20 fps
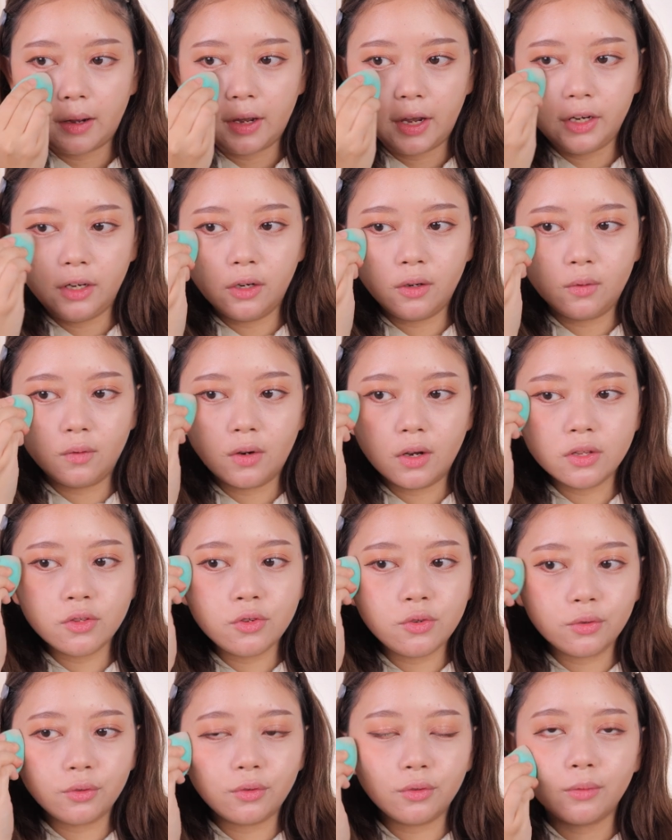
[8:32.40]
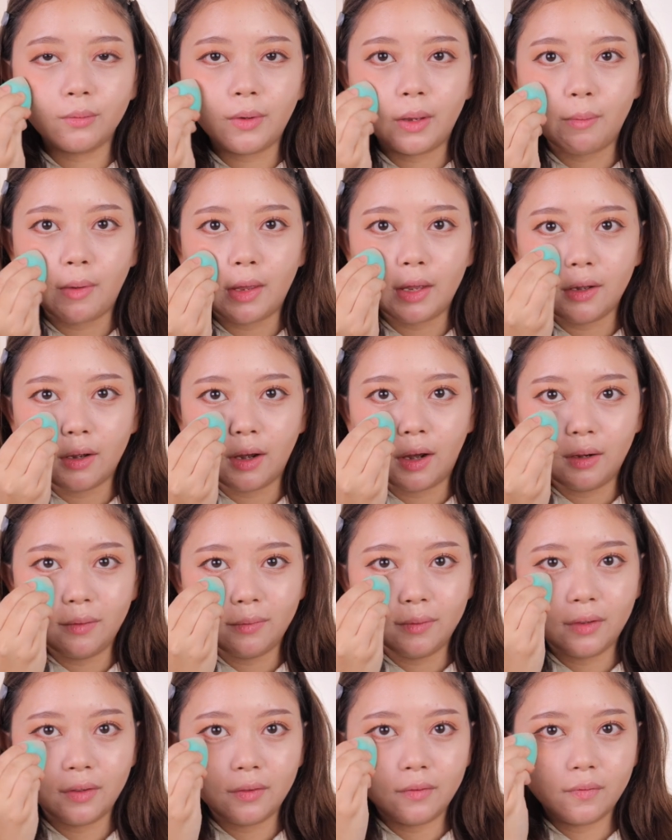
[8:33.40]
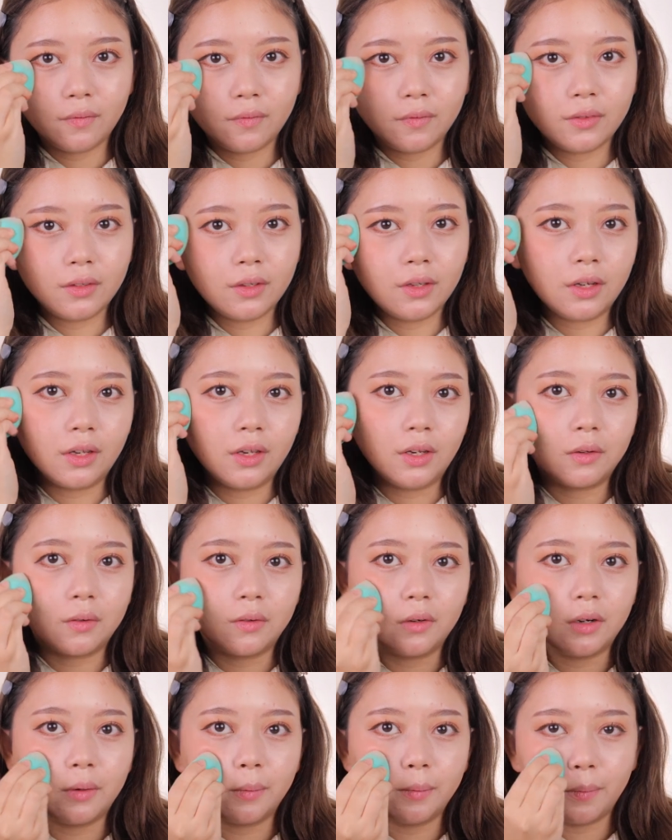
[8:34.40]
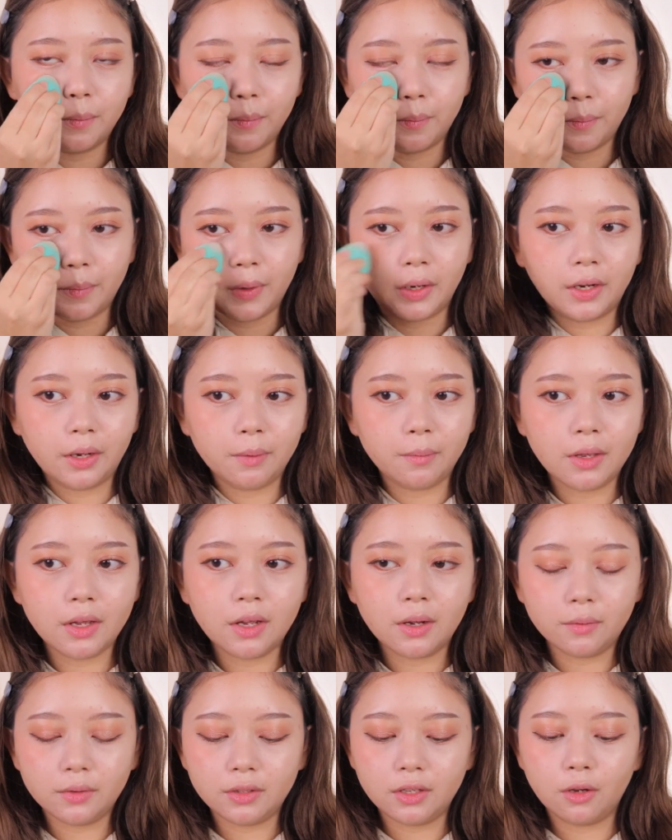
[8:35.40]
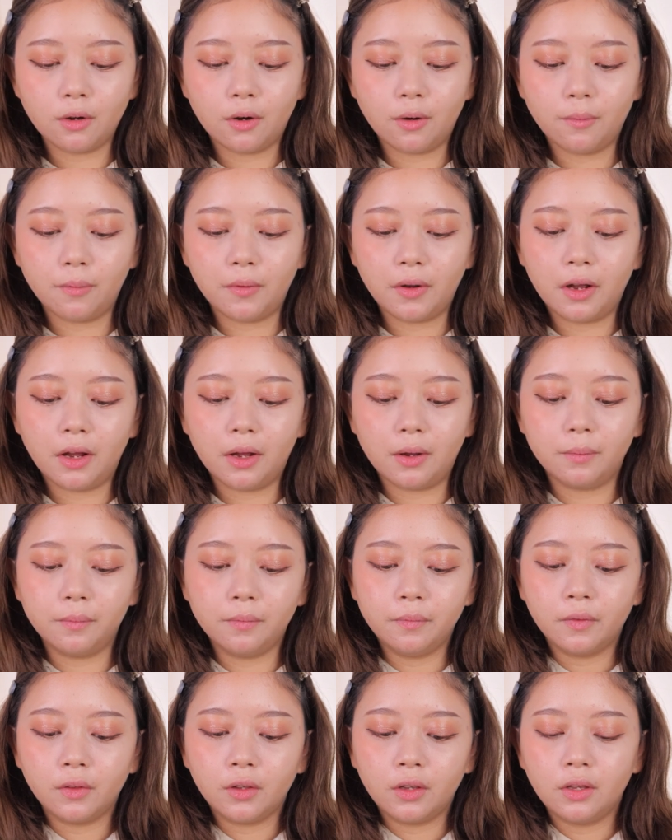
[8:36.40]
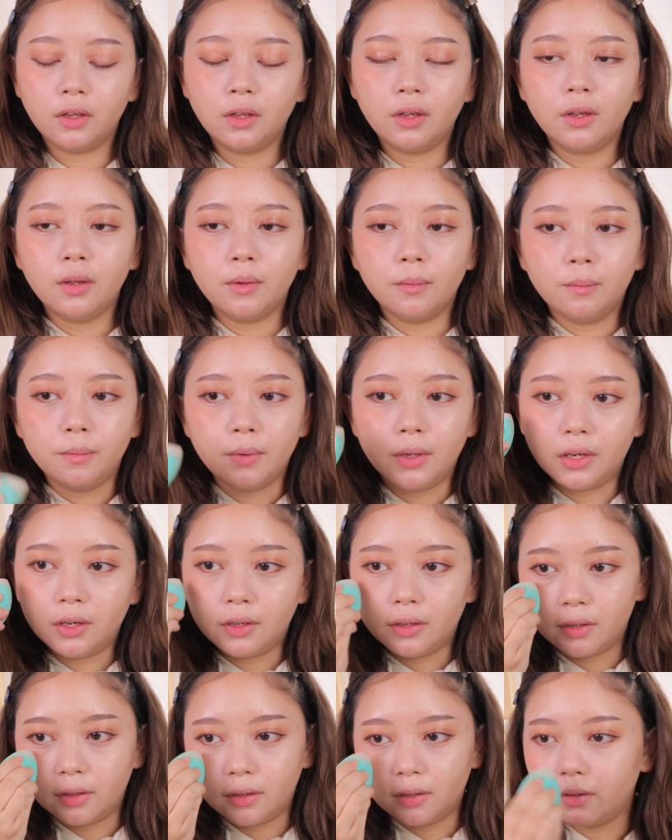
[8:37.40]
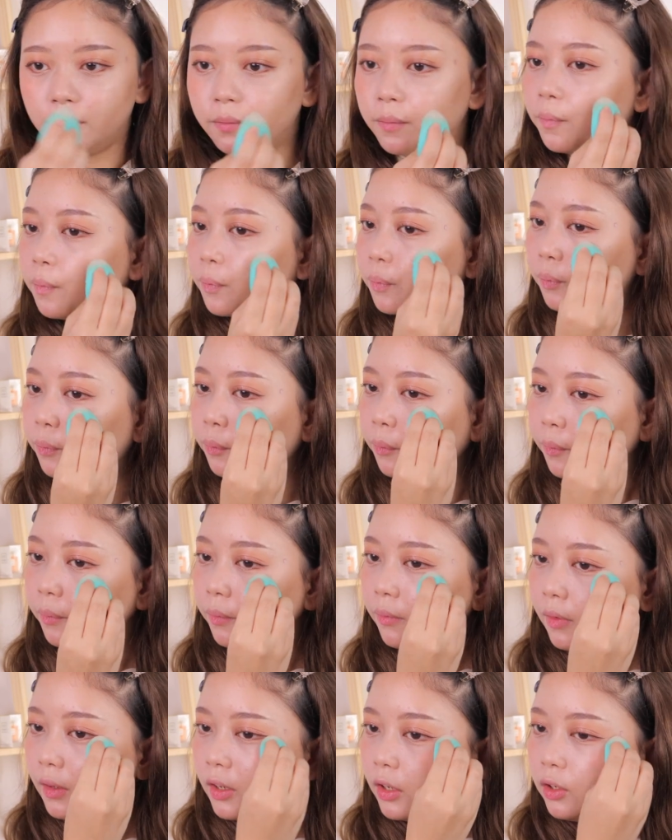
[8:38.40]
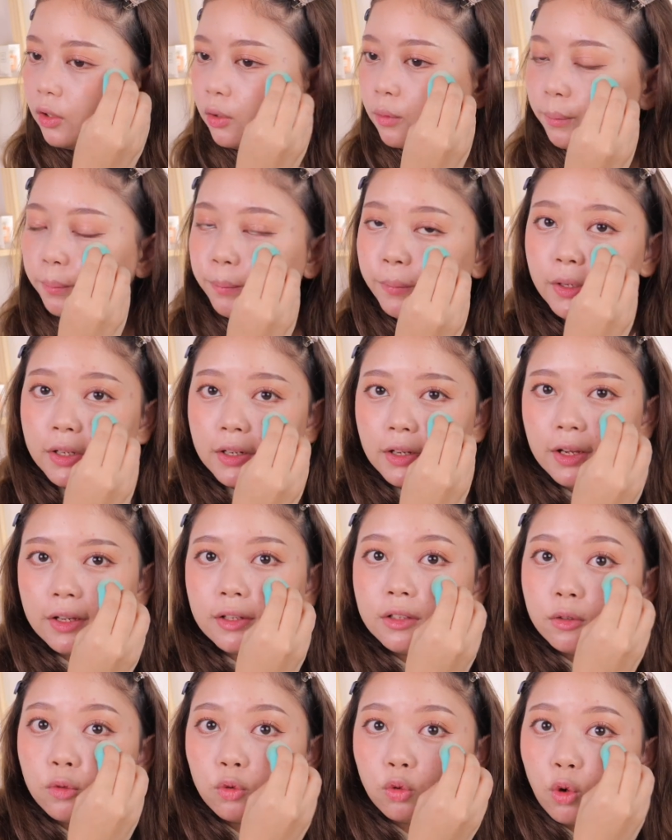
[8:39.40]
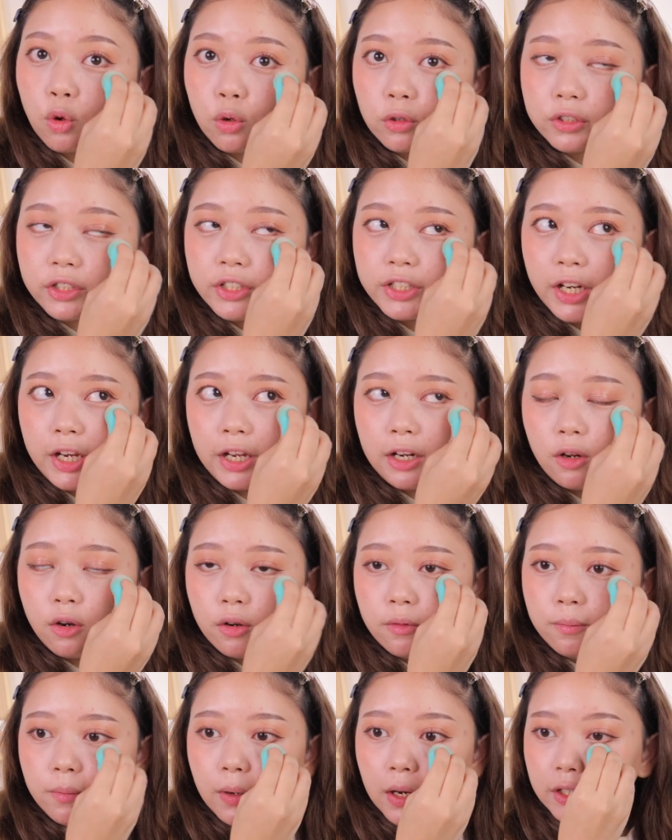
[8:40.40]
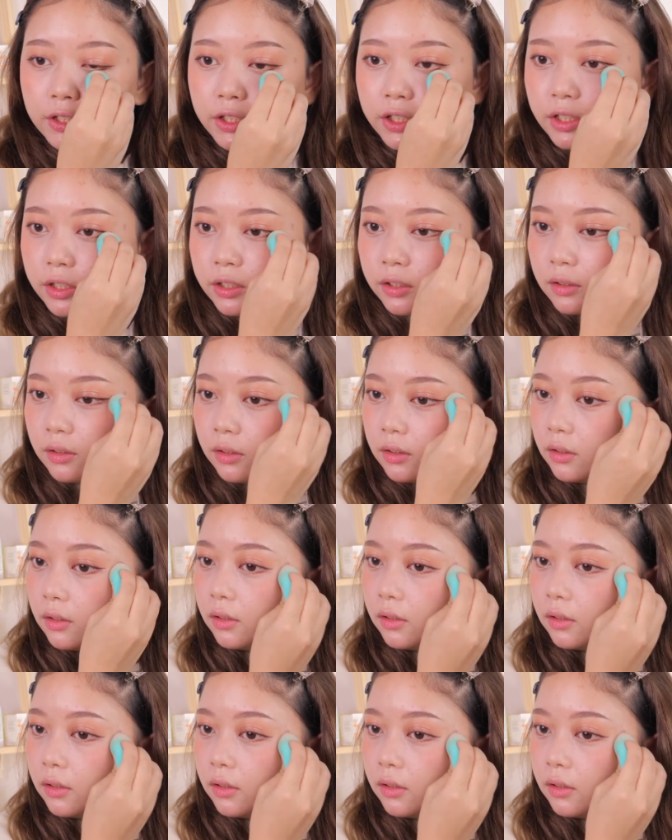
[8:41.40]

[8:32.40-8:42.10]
I don't want to ruin my makeup. Kalau korang pakai makeup mesti korang faham bila you pick like the wrong shade of blusher